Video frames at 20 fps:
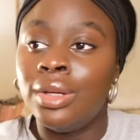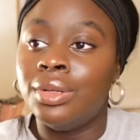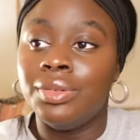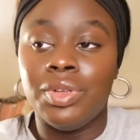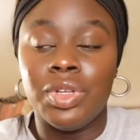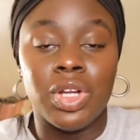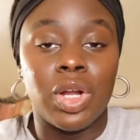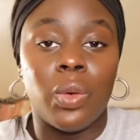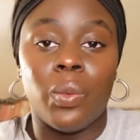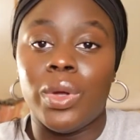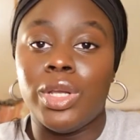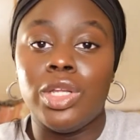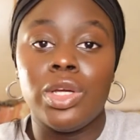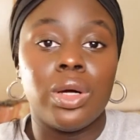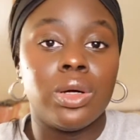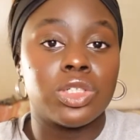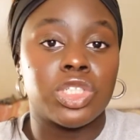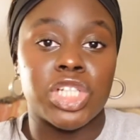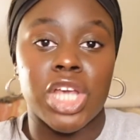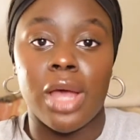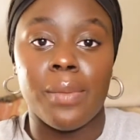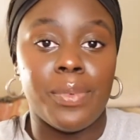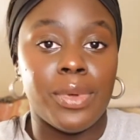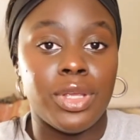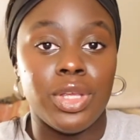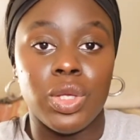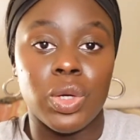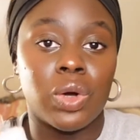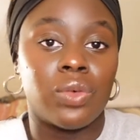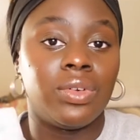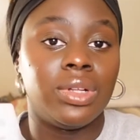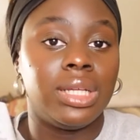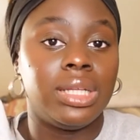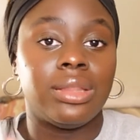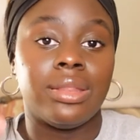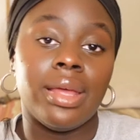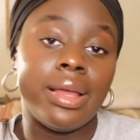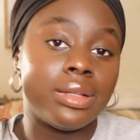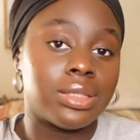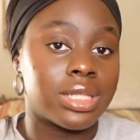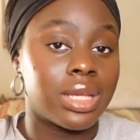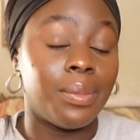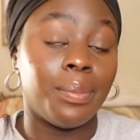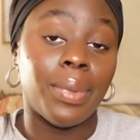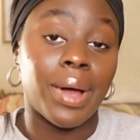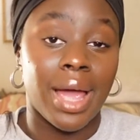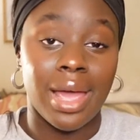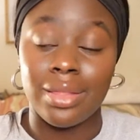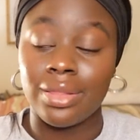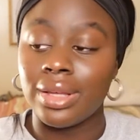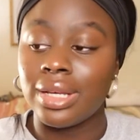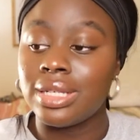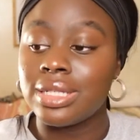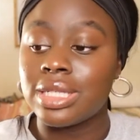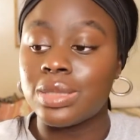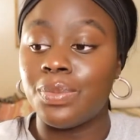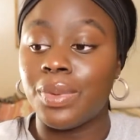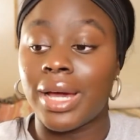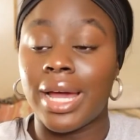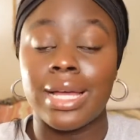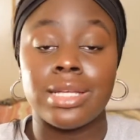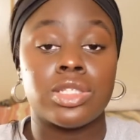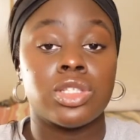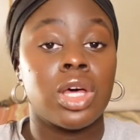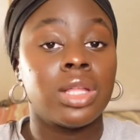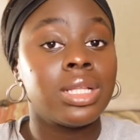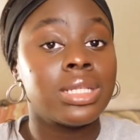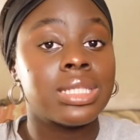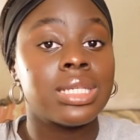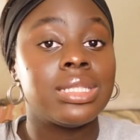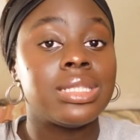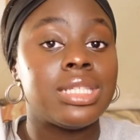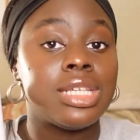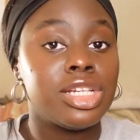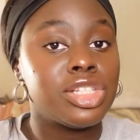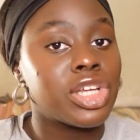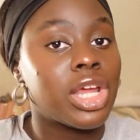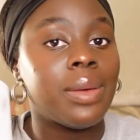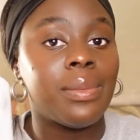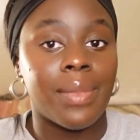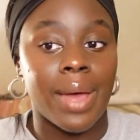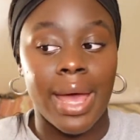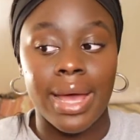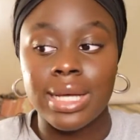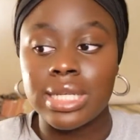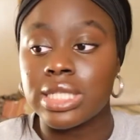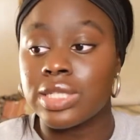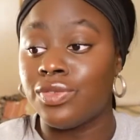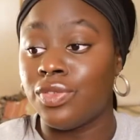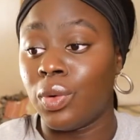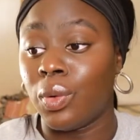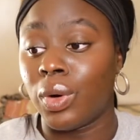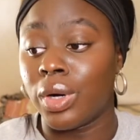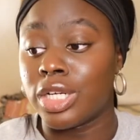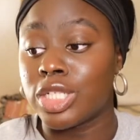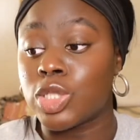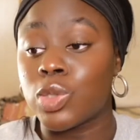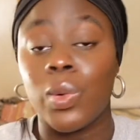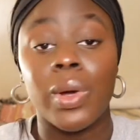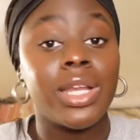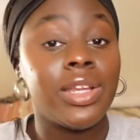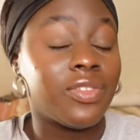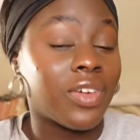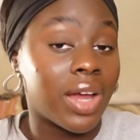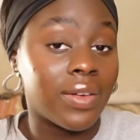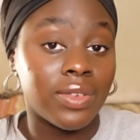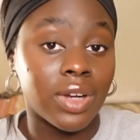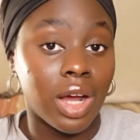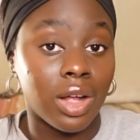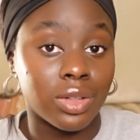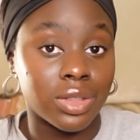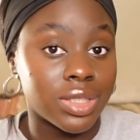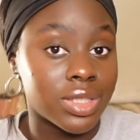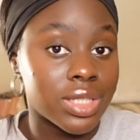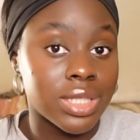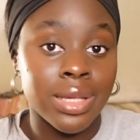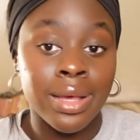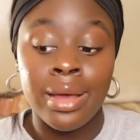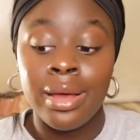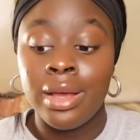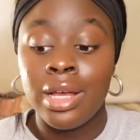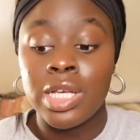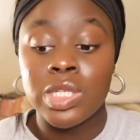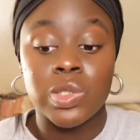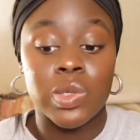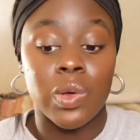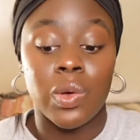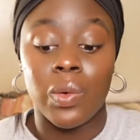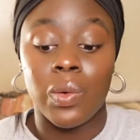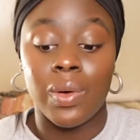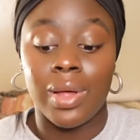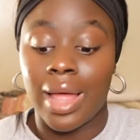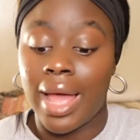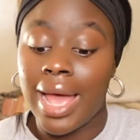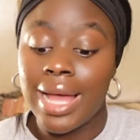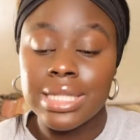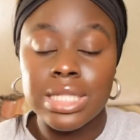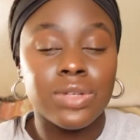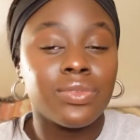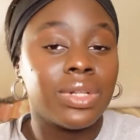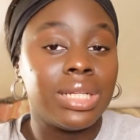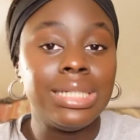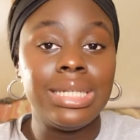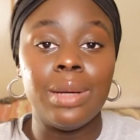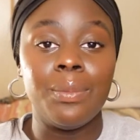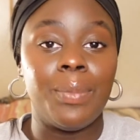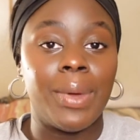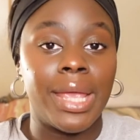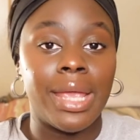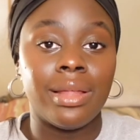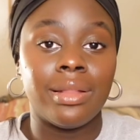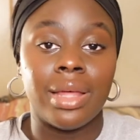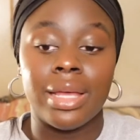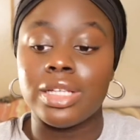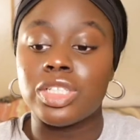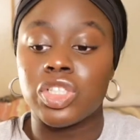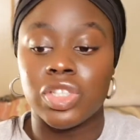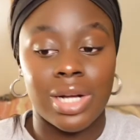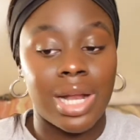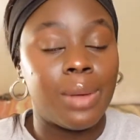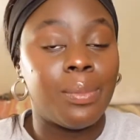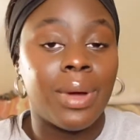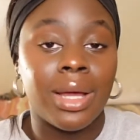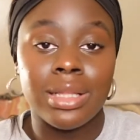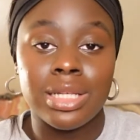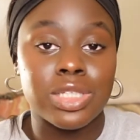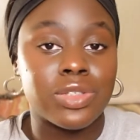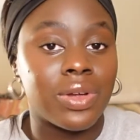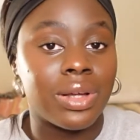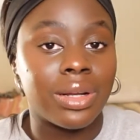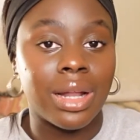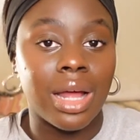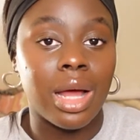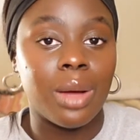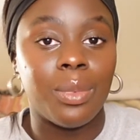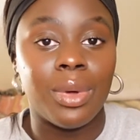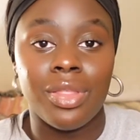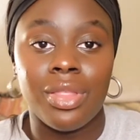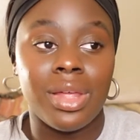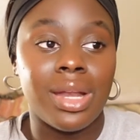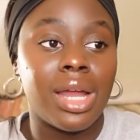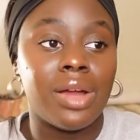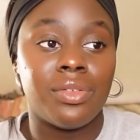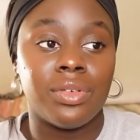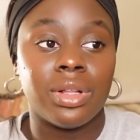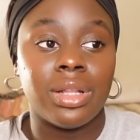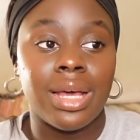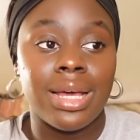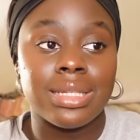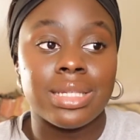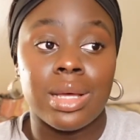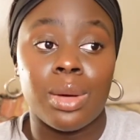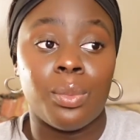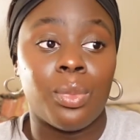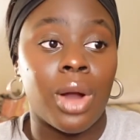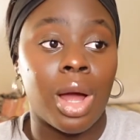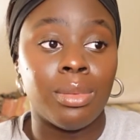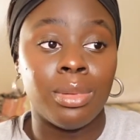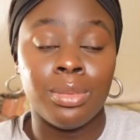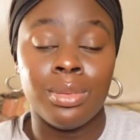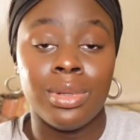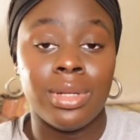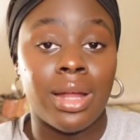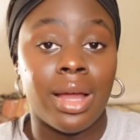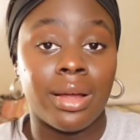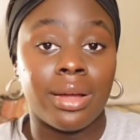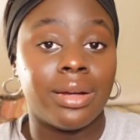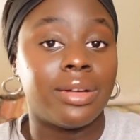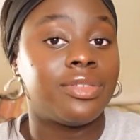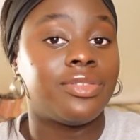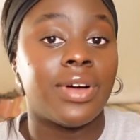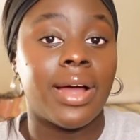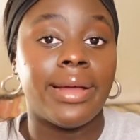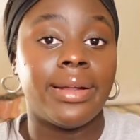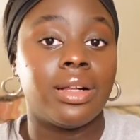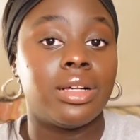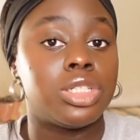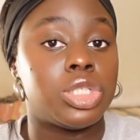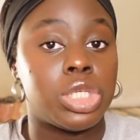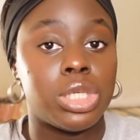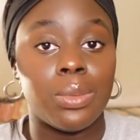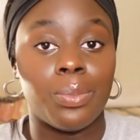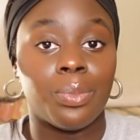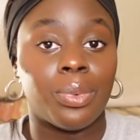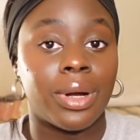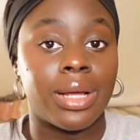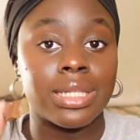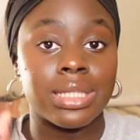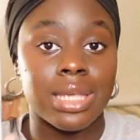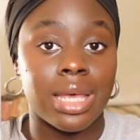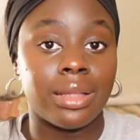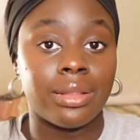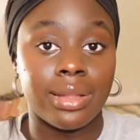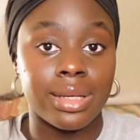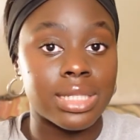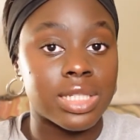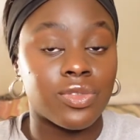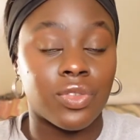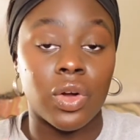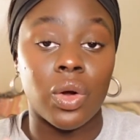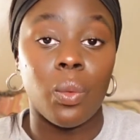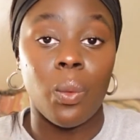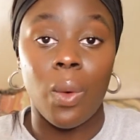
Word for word: you know, when you go shopping, you don't really think to buy this, but I saw this in TJ Maxx for $25. So I had to really debate, like, should I buy this right now? But then I realized I'm probably not going to find a cheap price like this for a